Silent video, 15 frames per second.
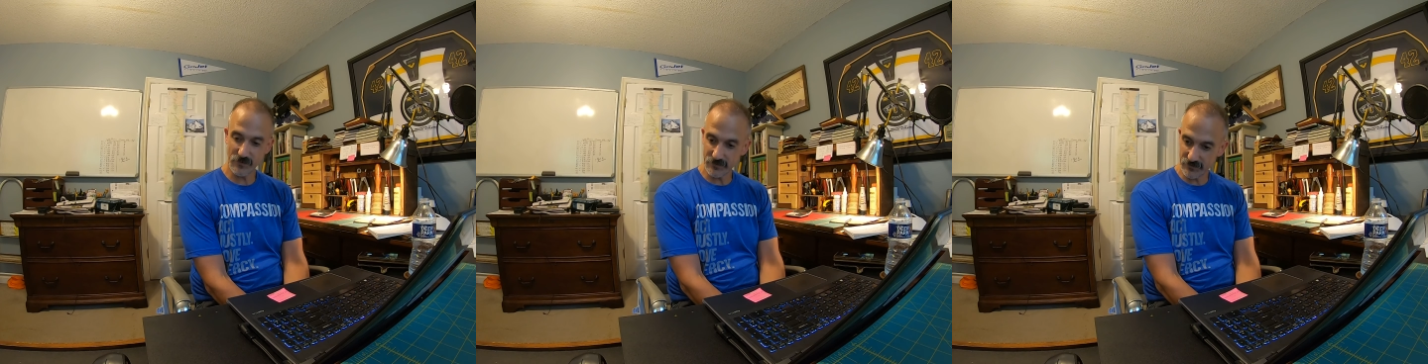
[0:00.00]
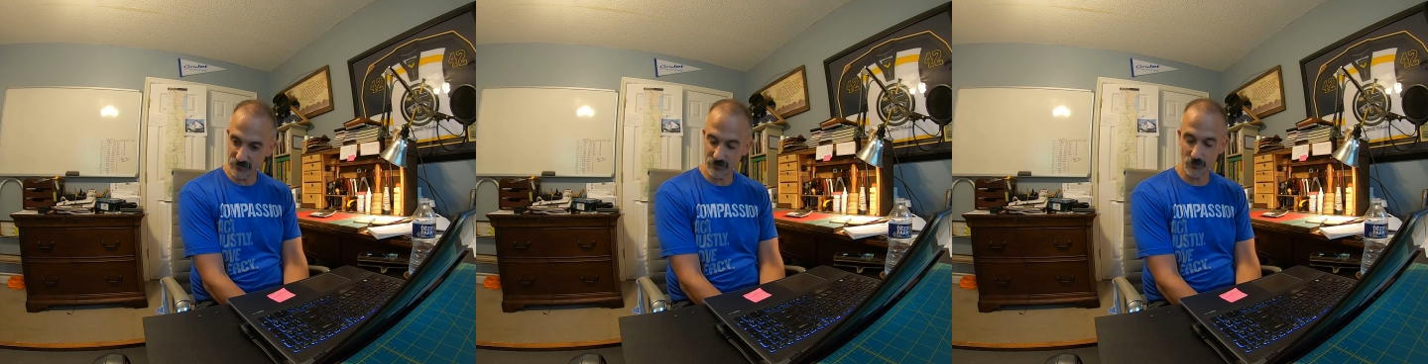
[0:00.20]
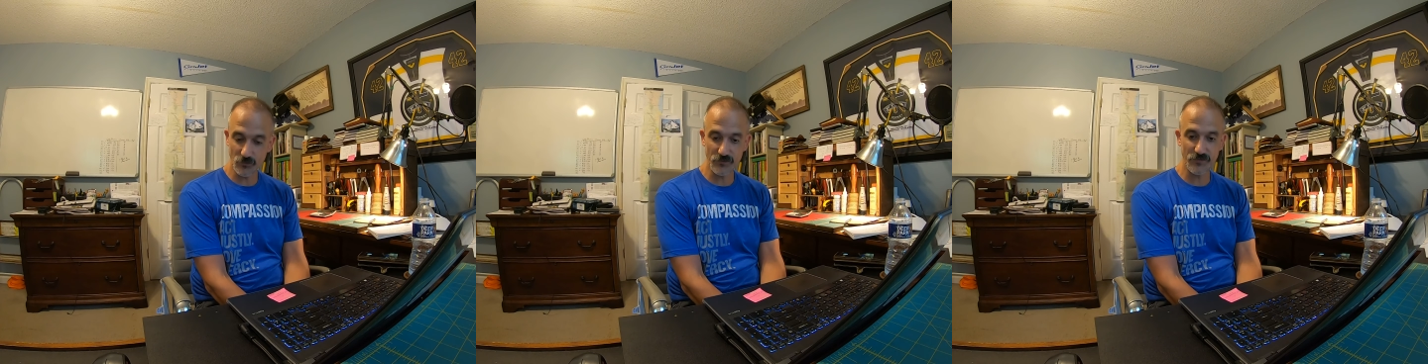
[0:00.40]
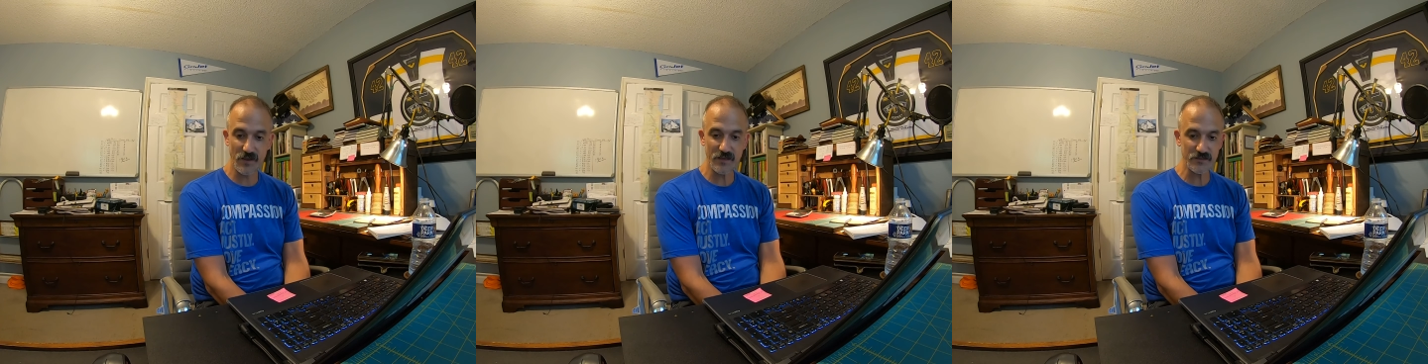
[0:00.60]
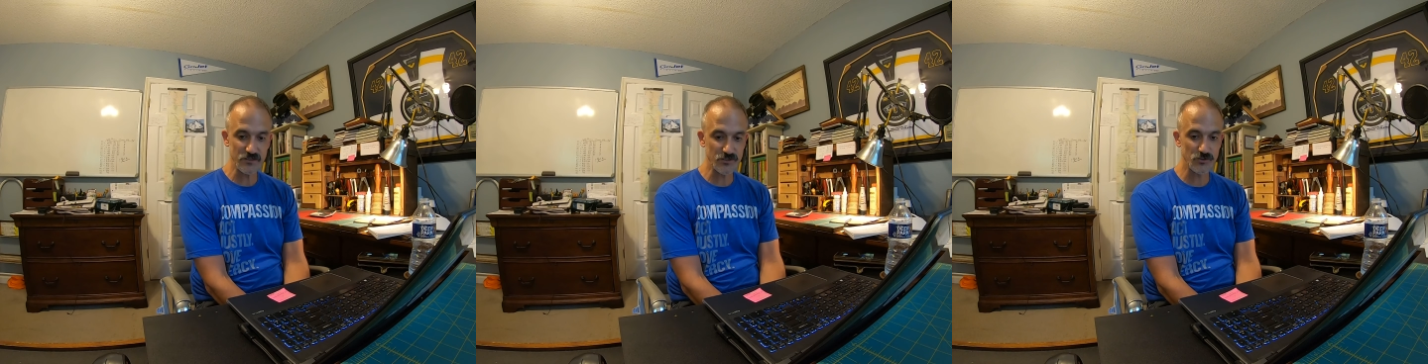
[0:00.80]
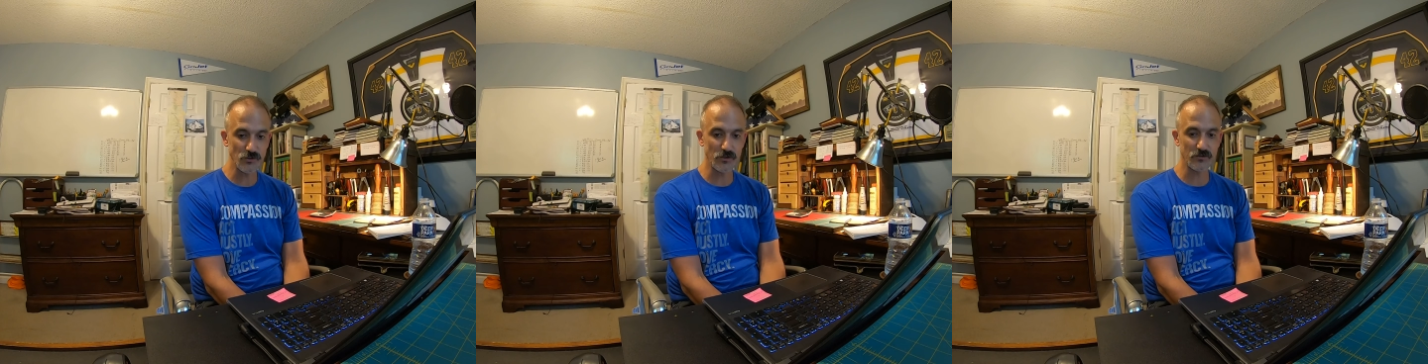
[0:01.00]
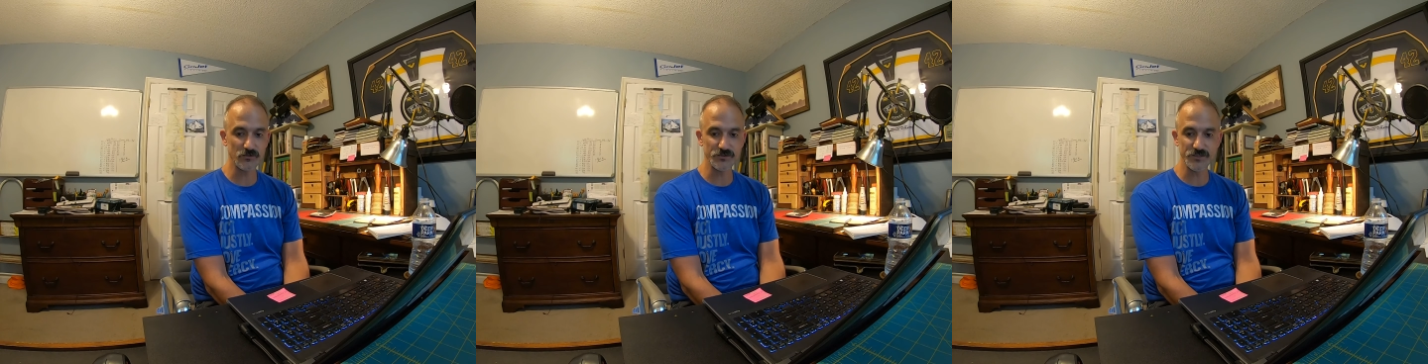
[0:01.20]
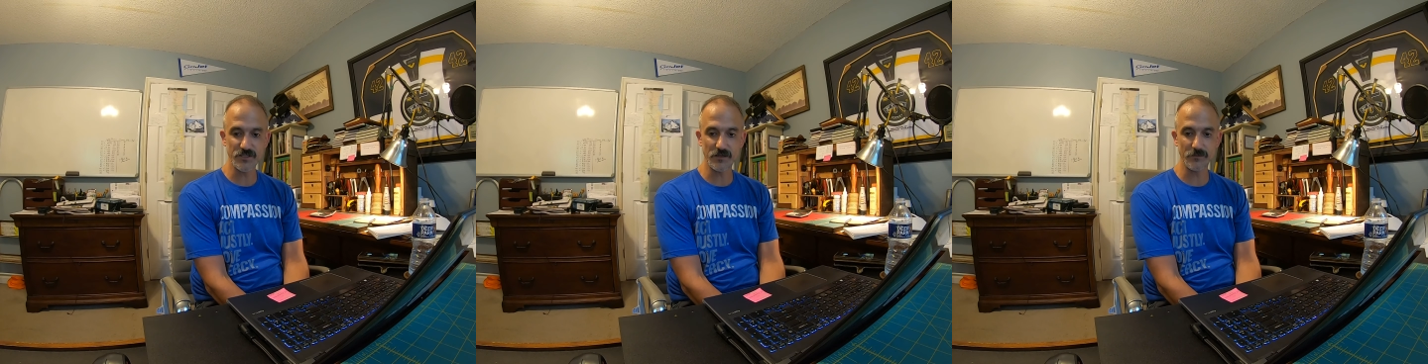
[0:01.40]
we've had to struggle
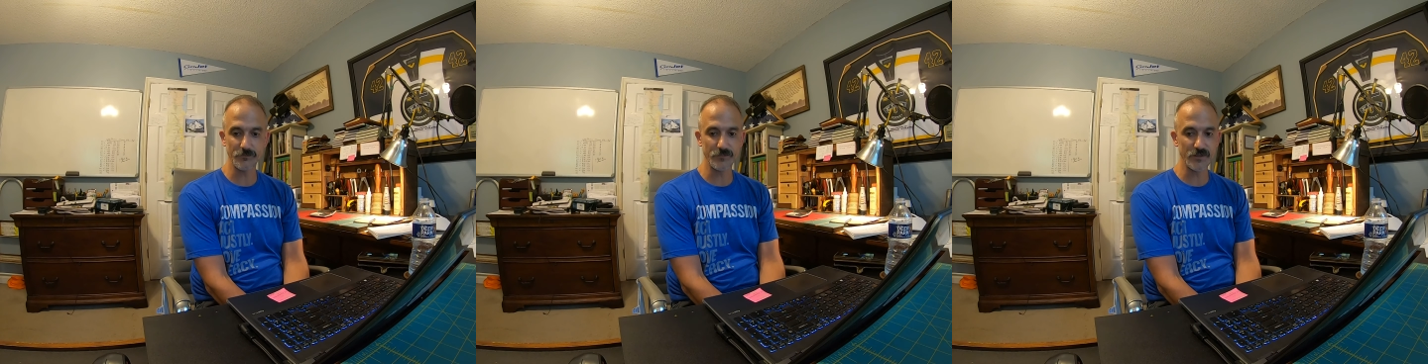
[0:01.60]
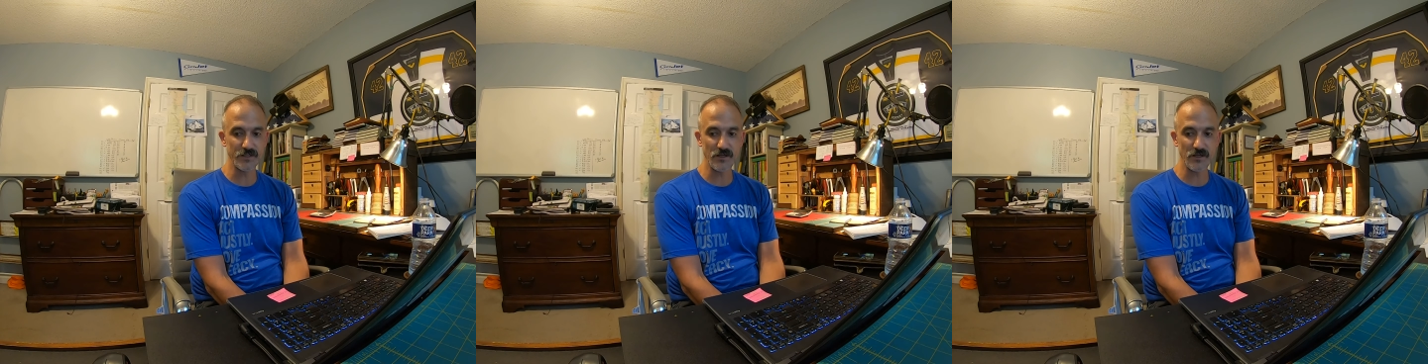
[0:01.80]
some, but